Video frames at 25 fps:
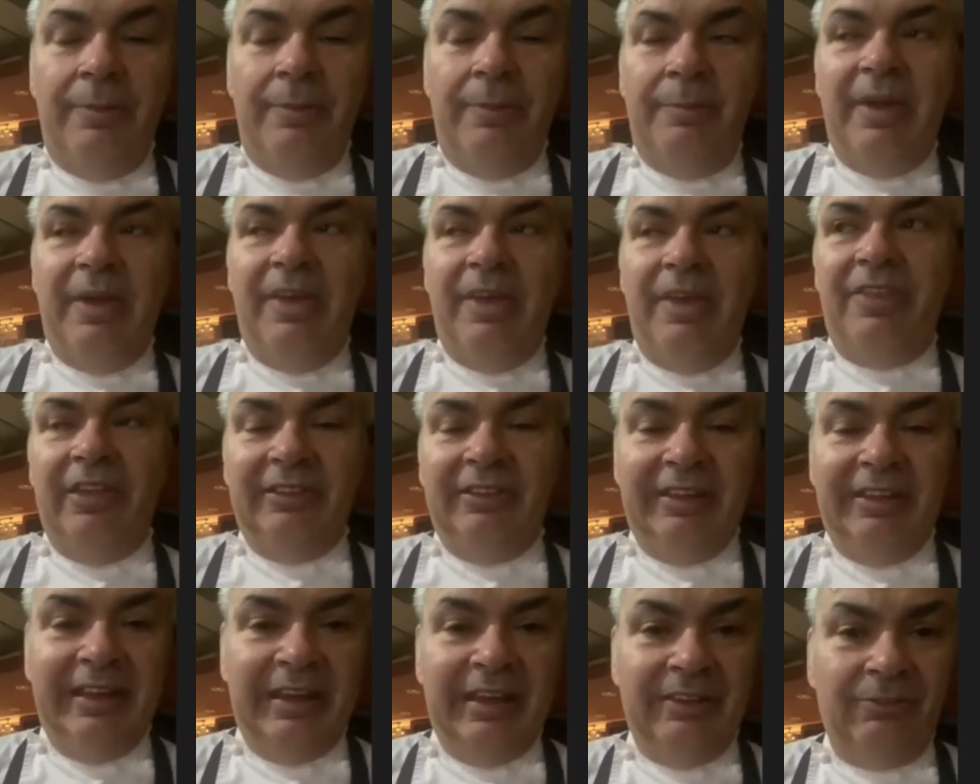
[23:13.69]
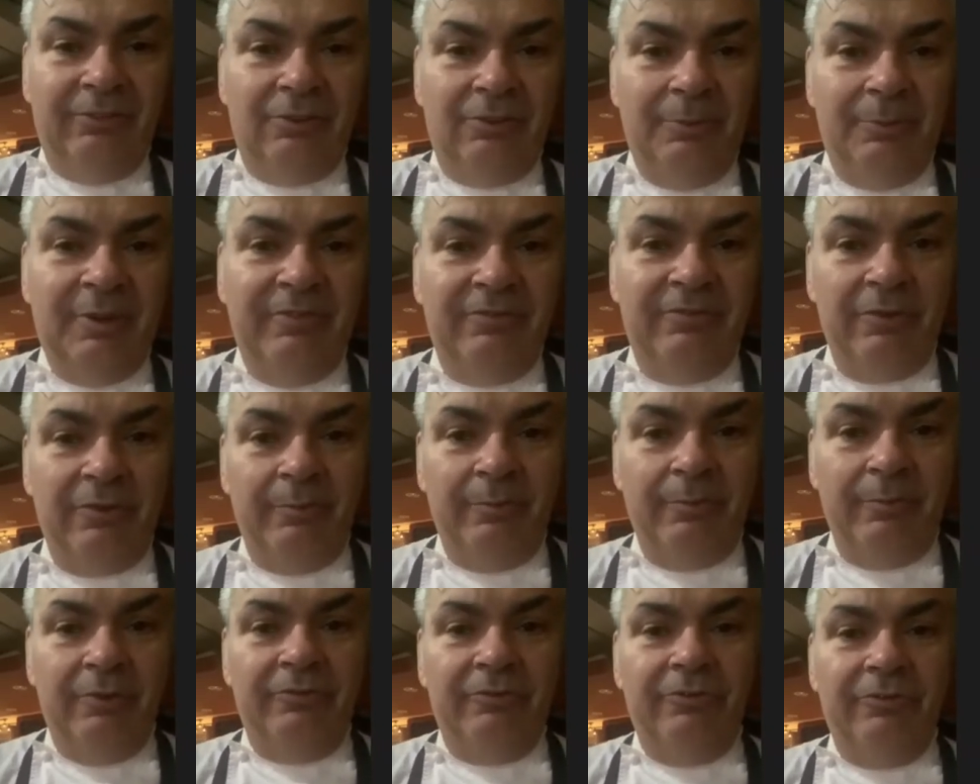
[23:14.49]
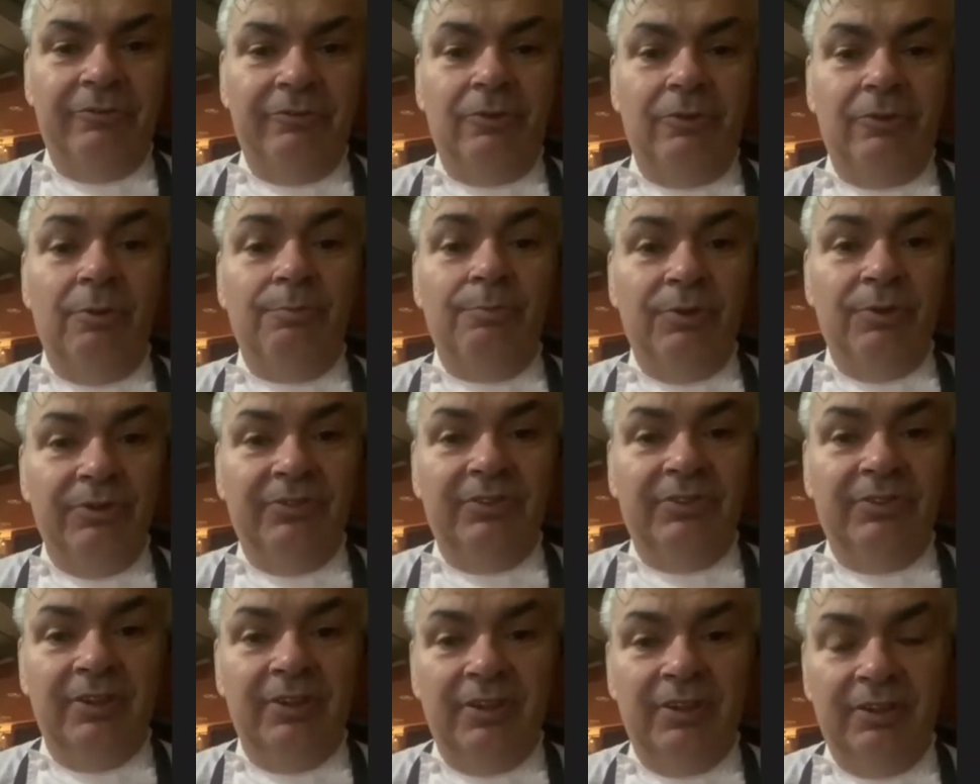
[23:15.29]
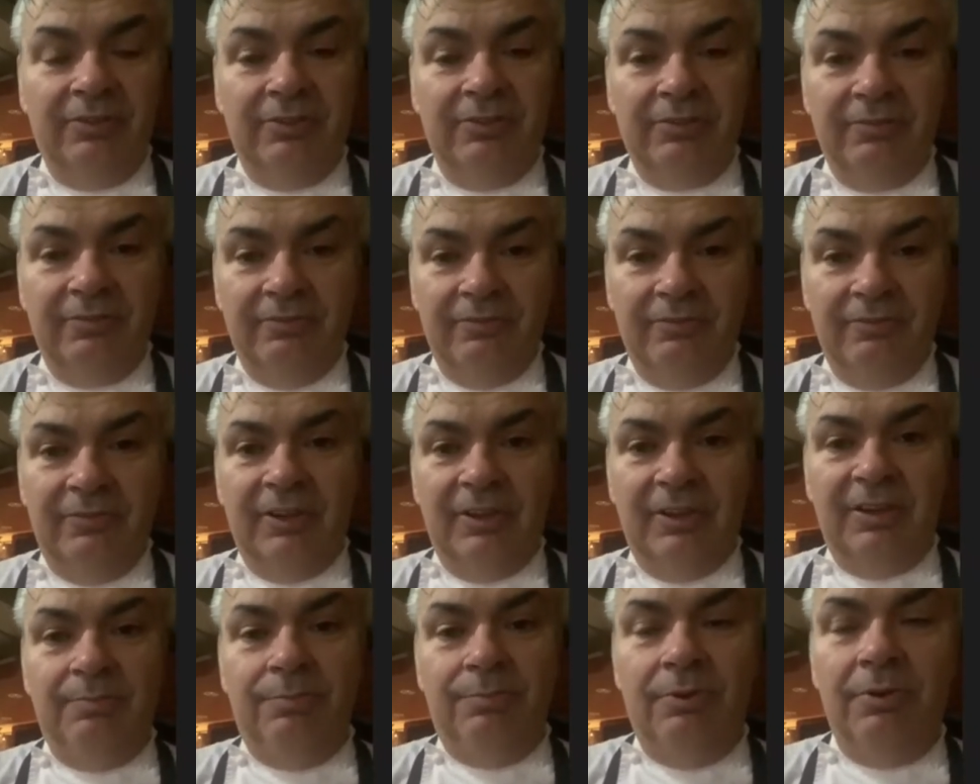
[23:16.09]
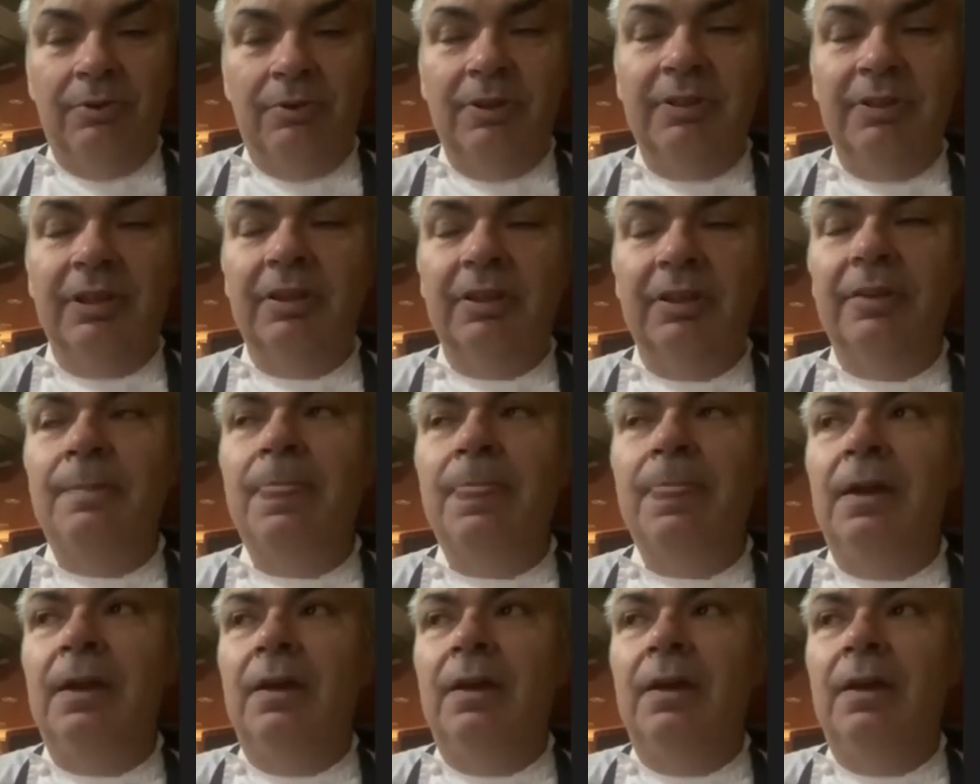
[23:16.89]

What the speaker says: Methane gas coming from composting, it's very polluting.